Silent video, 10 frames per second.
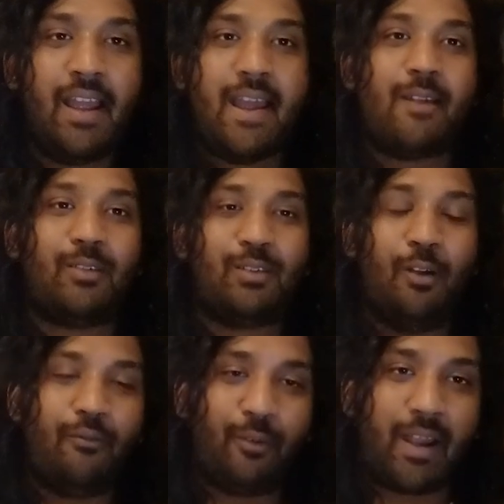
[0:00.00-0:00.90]
And also not
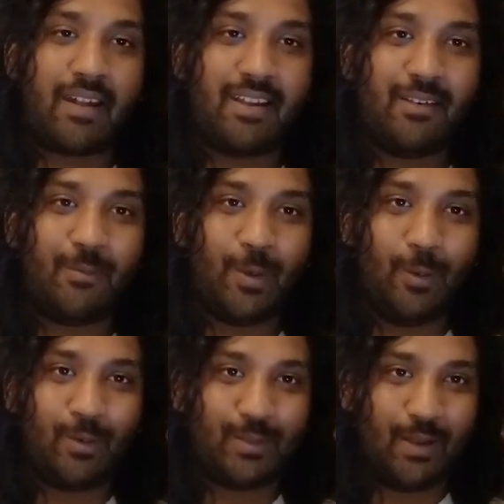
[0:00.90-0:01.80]
forgetting, we
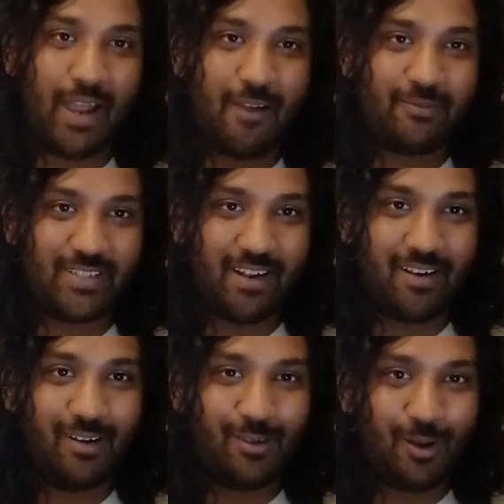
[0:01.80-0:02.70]
also have
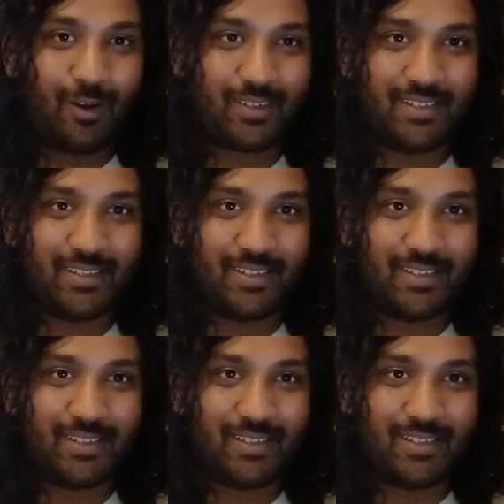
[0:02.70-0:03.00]
General Dogs.